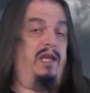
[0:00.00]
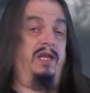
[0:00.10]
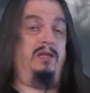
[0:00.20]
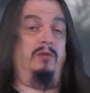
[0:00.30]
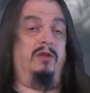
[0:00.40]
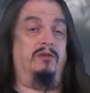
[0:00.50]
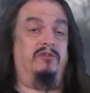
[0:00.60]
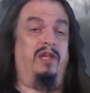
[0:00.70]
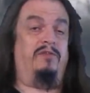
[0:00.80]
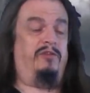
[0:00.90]
at any one of
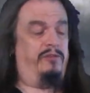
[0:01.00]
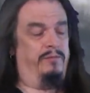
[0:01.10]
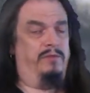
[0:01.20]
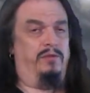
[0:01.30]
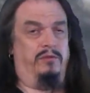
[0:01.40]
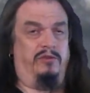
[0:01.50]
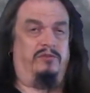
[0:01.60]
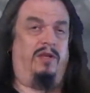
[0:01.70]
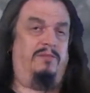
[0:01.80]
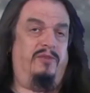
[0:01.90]
those levels, you'd
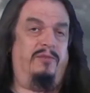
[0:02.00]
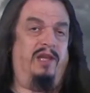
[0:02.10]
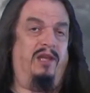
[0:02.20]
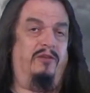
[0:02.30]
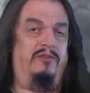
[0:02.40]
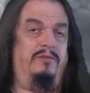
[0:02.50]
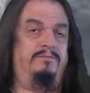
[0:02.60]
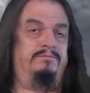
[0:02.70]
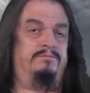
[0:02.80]
describe something else.